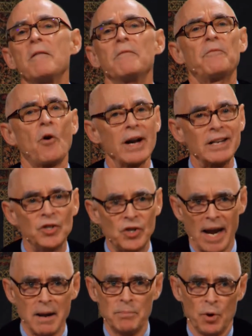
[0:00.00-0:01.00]
For
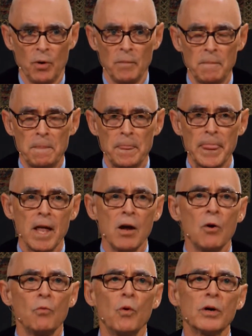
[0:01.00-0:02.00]
example, we're